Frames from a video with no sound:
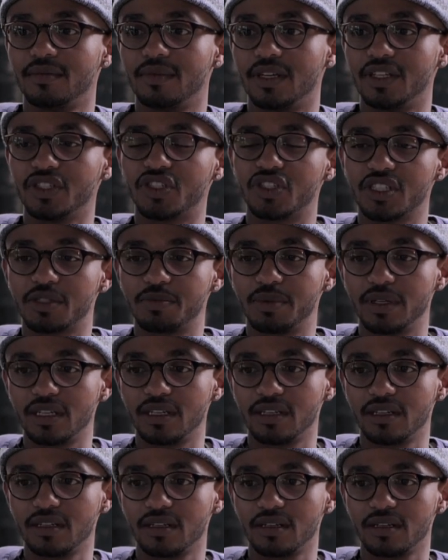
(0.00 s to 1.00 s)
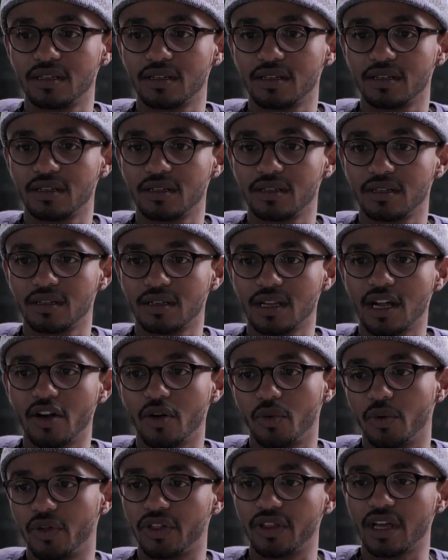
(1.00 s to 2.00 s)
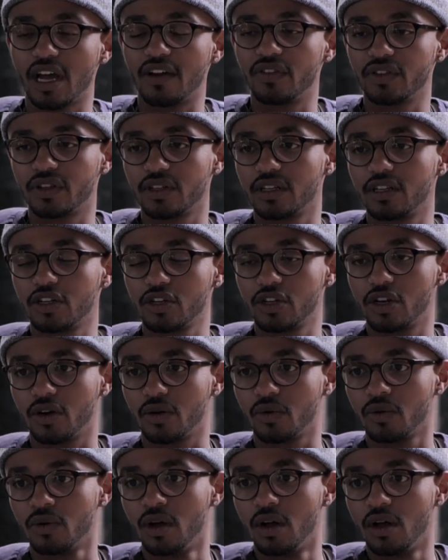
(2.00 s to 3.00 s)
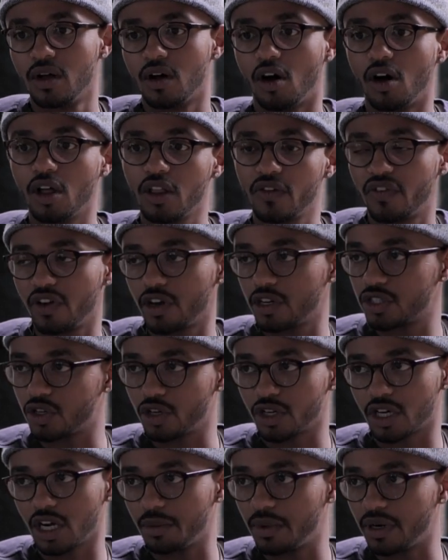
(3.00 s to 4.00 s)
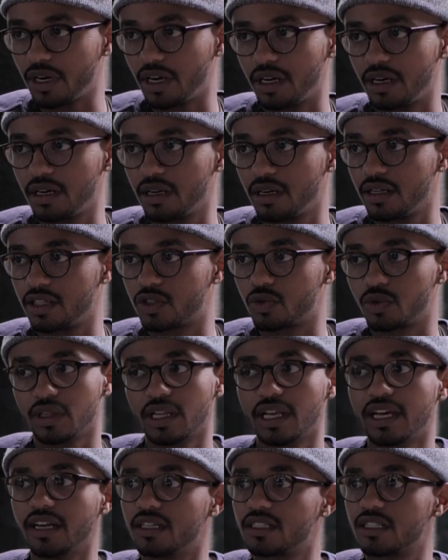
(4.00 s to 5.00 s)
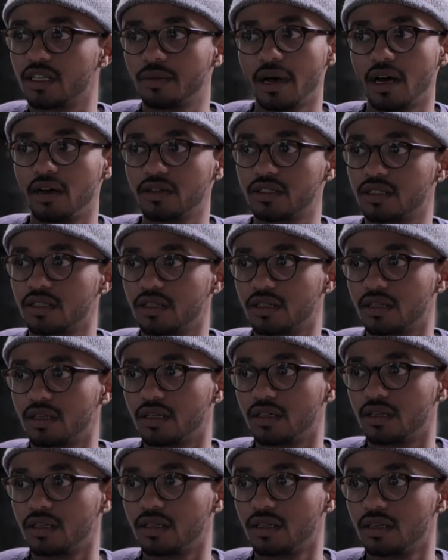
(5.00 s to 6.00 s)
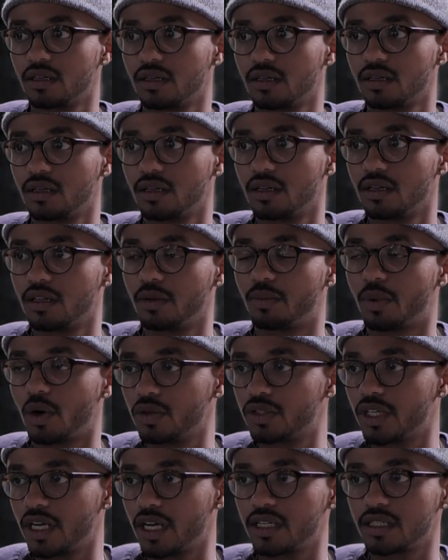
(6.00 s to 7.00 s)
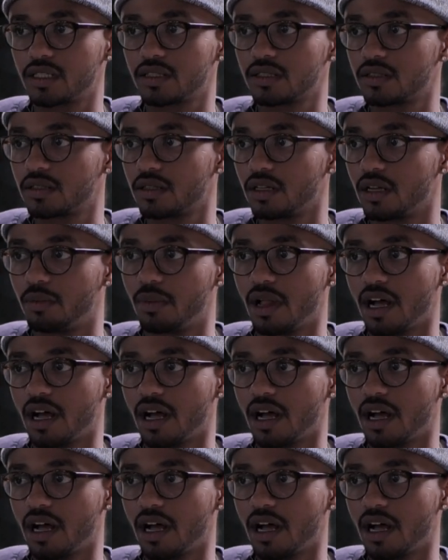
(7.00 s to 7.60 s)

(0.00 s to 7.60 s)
It's just been, I don't know, with every, you know, all the videos that are coming in, it's related somehow to the protest of